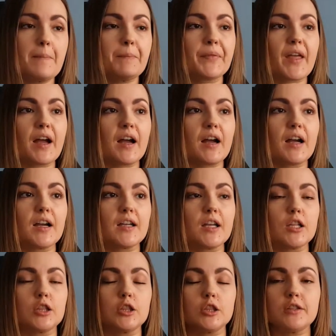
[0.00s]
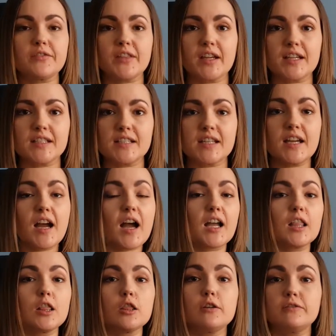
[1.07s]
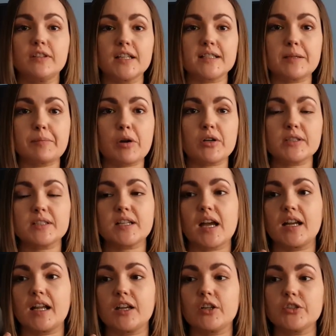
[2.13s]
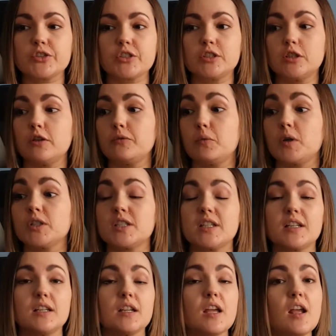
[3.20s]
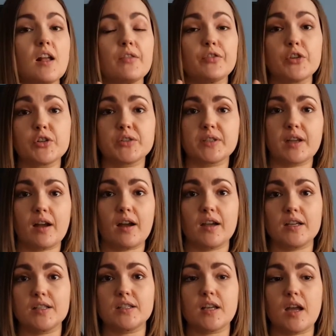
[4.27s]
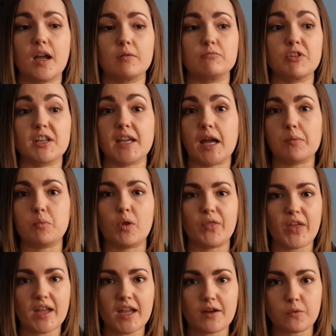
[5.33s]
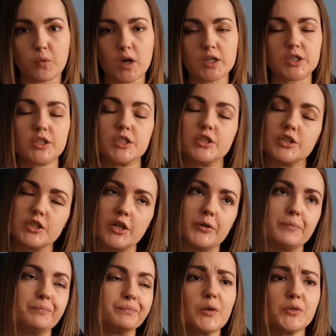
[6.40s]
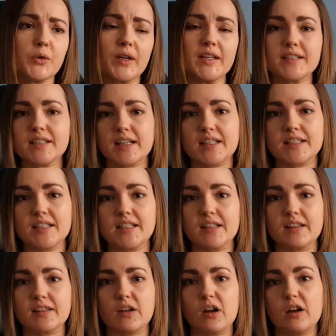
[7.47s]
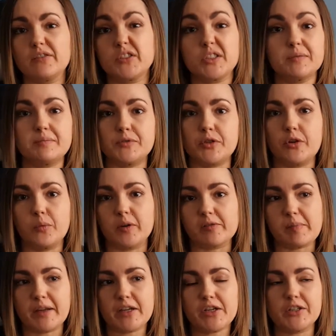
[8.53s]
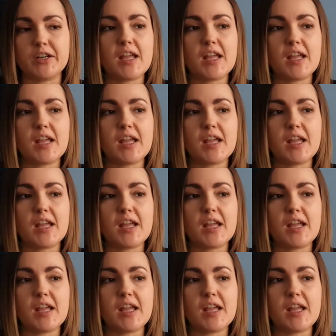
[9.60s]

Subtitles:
I love the idea, I love Letterboxd, and I also love watching those guys recap what they have watched. So I was quite excited at the thought of doing one of my own.